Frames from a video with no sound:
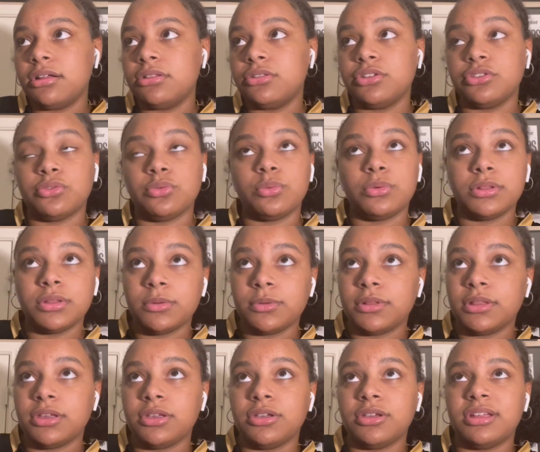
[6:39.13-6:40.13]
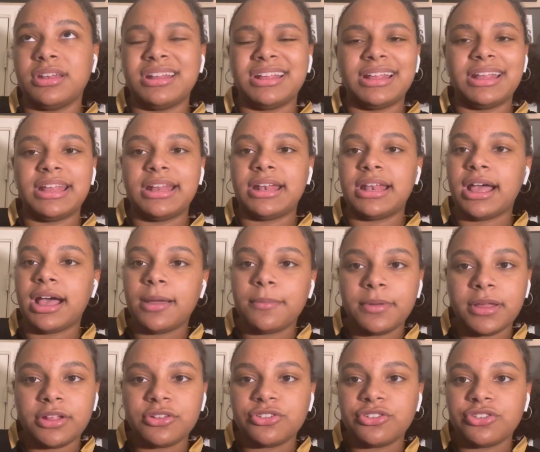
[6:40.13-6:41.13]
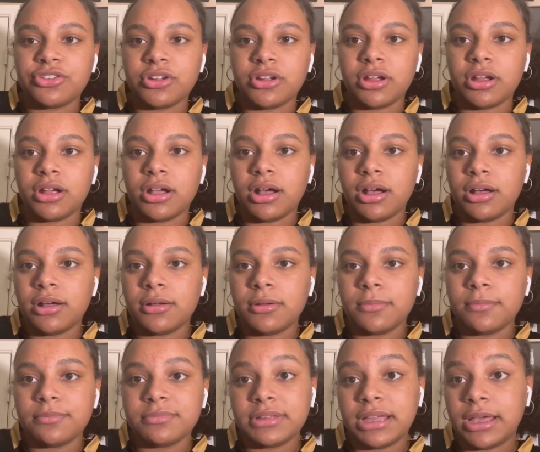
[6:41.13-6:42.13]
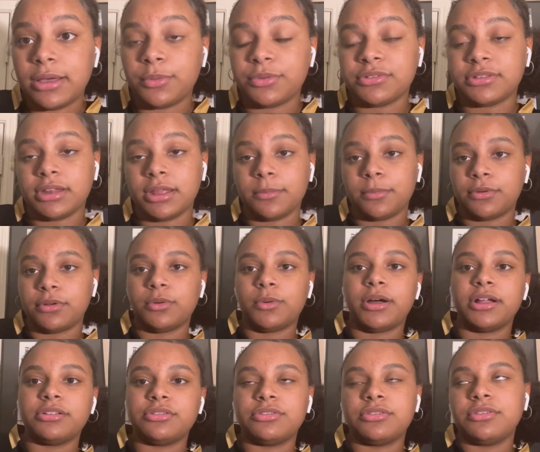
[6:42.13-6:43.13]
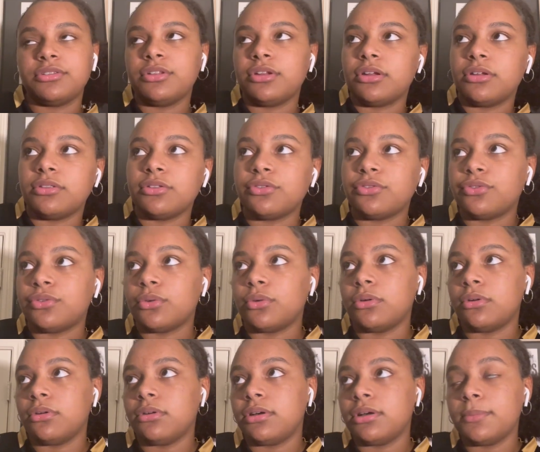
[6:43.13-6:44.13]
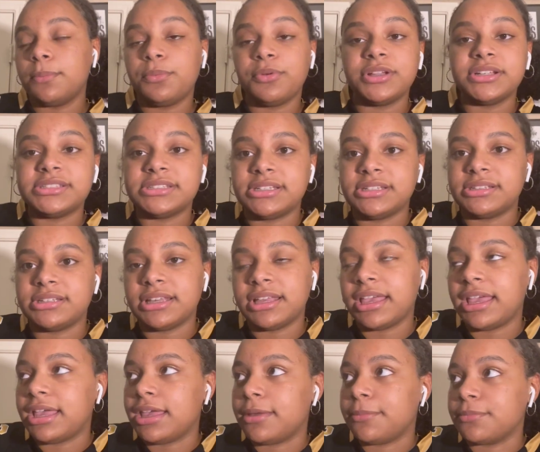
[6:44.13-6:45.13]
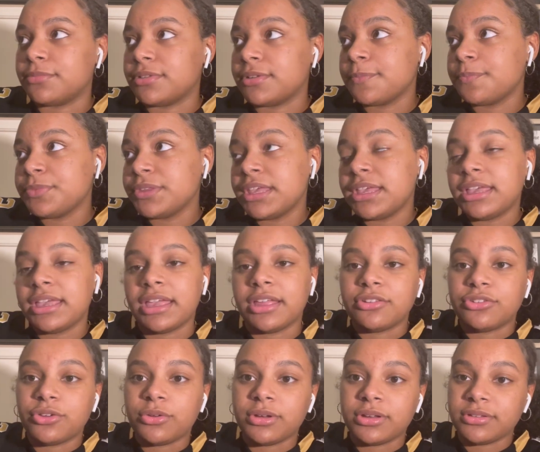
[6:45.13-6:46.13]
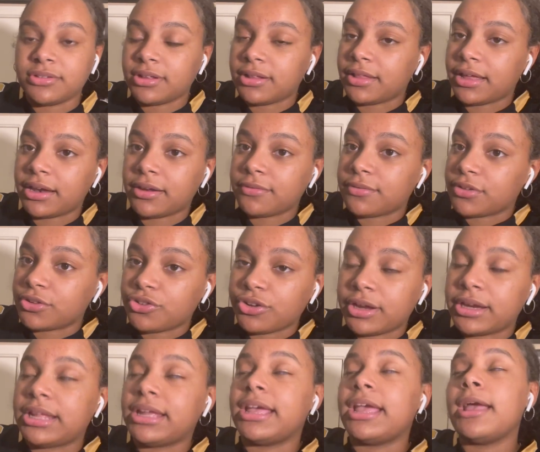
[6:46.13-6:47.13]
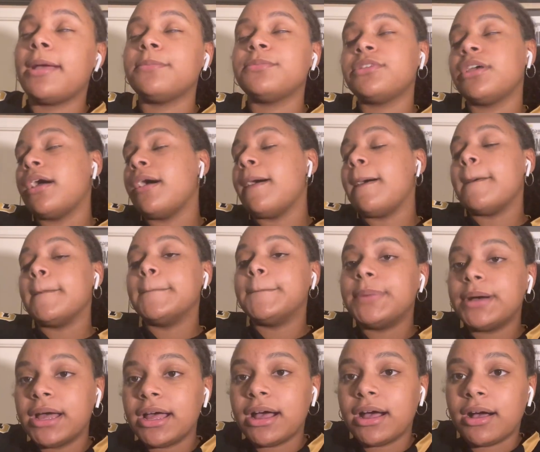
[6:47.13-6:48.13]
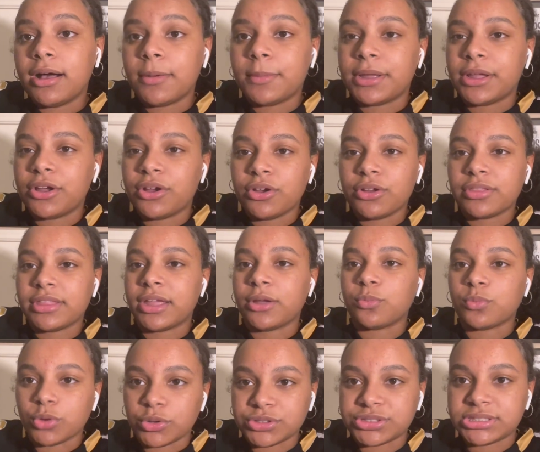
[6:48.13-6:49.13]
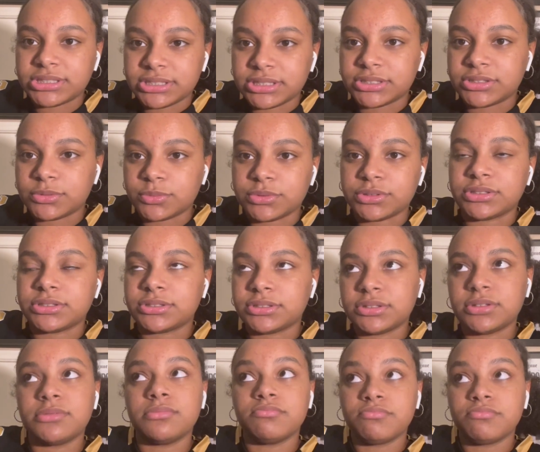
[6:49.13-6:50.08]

looked really, really good, and I'm not sure. I wasn't able to watch, the full preseason games and tune into a lot of the training camps. But I heard Rosas was